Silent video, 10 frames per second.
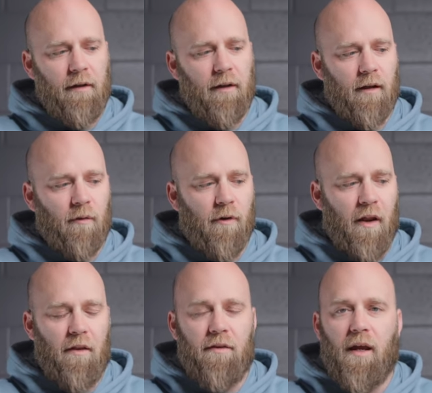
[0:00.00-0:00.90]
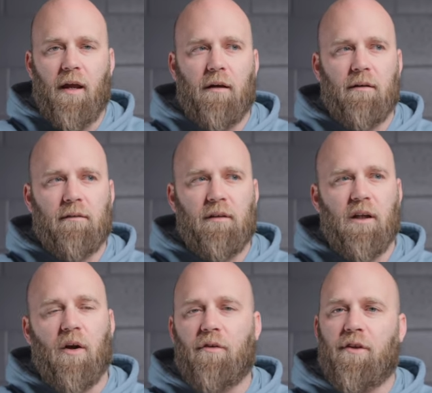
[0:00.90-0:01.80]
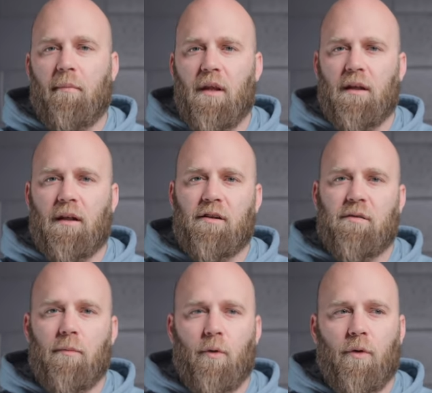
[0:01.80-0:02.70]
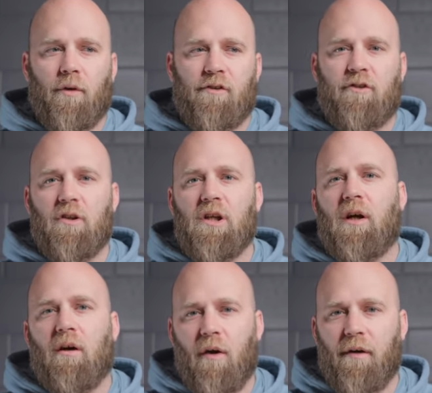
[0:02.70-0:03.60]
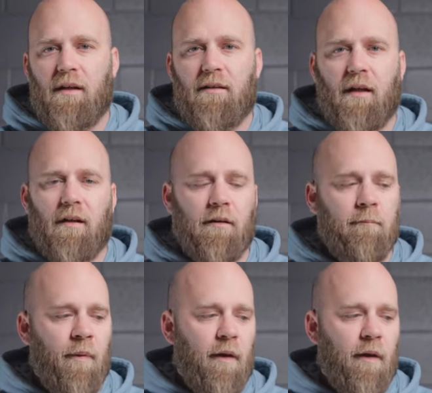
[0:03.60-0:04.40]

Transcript: uh, rather than, you know, something that's more studio orientated.